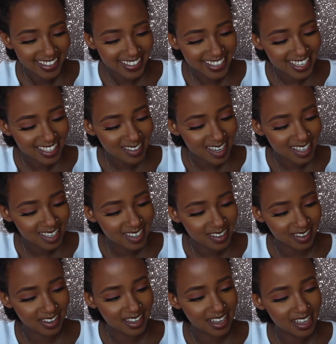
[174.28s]
That's really
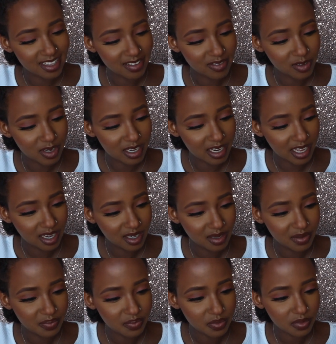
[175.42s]
cute, and they've got like
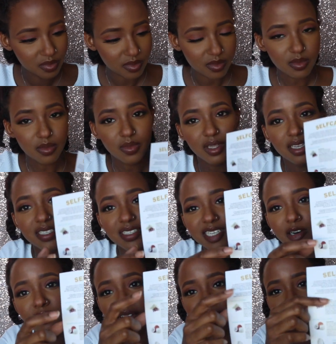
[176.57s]

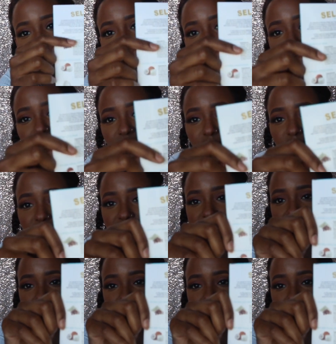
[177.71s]
self-care home remedies